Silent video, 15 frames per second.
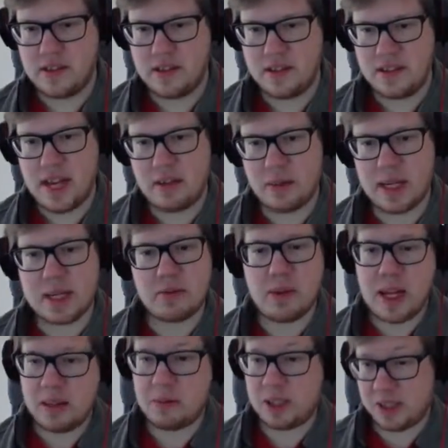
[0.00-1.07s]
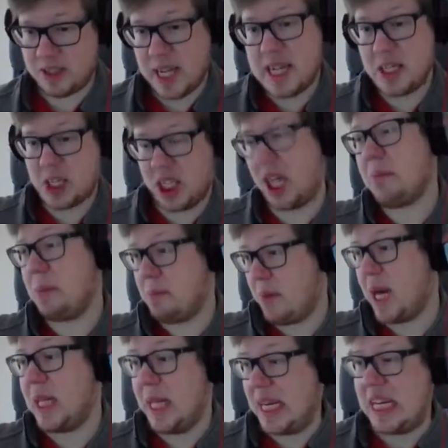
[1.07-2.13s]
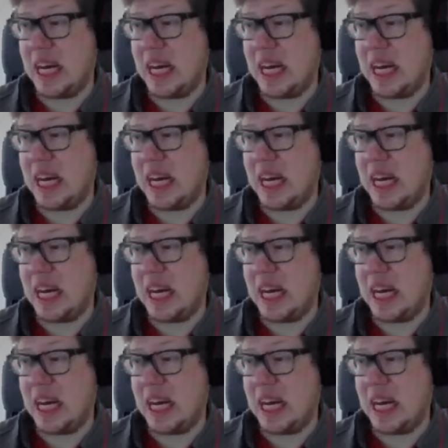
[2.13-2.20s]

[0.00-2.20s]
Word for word: That one as well, because that is chomping my leg